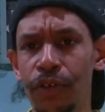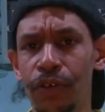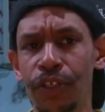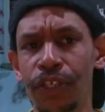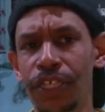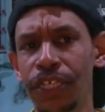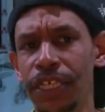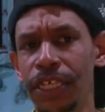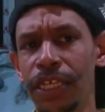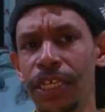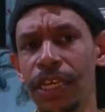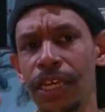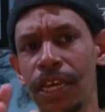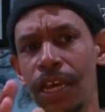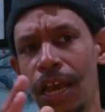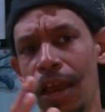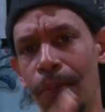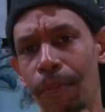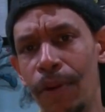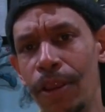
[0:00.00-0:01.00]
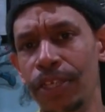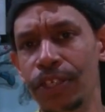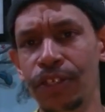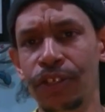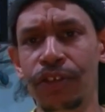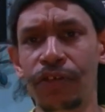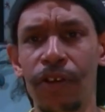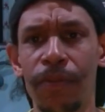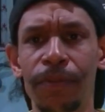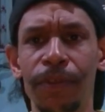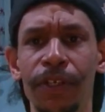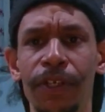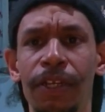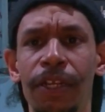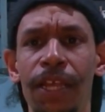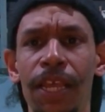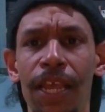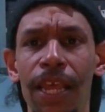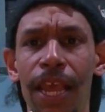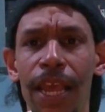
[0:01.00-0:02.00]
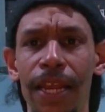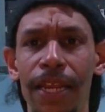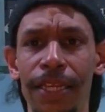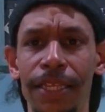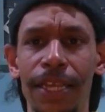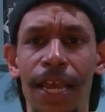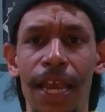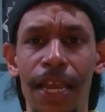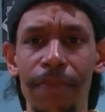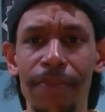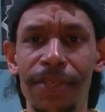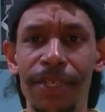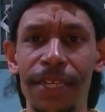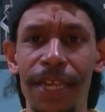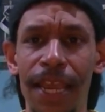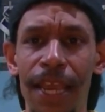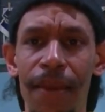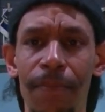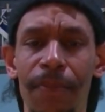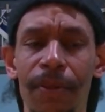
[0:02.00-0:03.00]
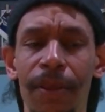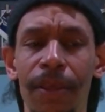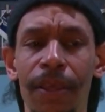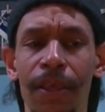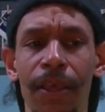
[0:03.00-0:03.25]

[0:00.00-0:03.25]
You'll see a price description and a timestamp